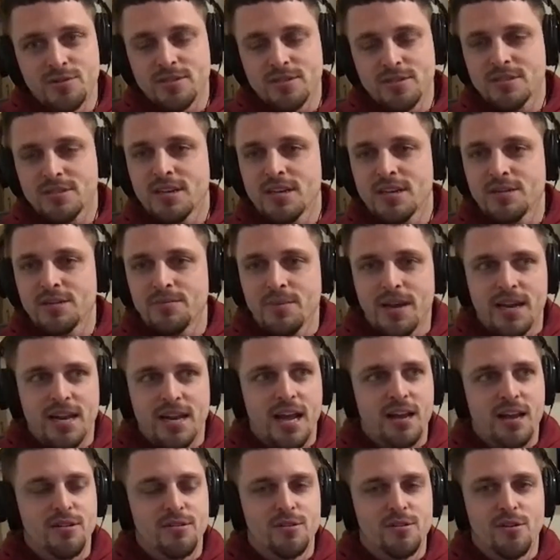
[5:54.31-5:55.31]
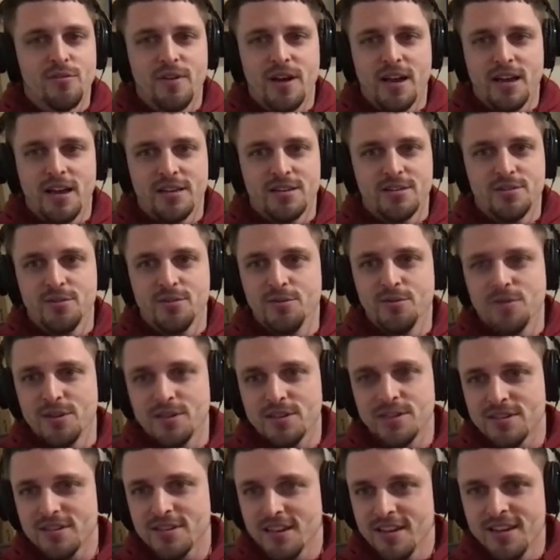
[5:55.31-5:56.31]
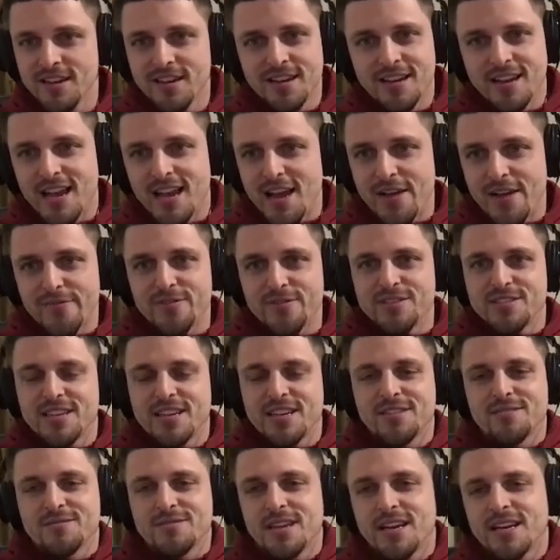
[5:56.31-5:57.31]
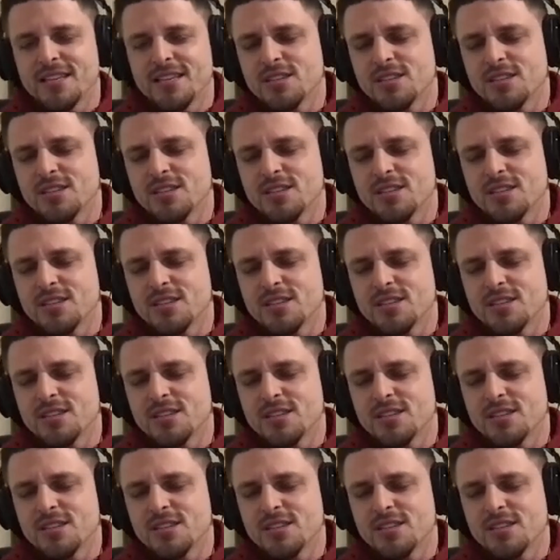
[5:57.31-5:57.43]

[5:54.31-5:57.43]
And it's like, man, I don't know if I could do this every single day.